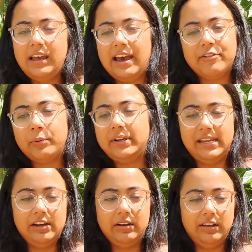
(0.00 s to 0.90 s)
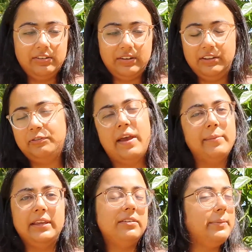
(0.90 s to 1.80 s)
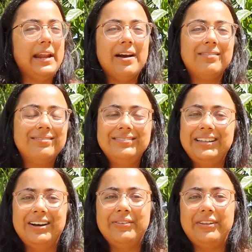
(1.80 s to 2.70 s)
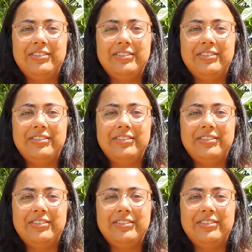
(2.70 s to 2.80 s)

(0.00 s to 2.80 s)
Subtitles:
everyone here is family to me now. You know,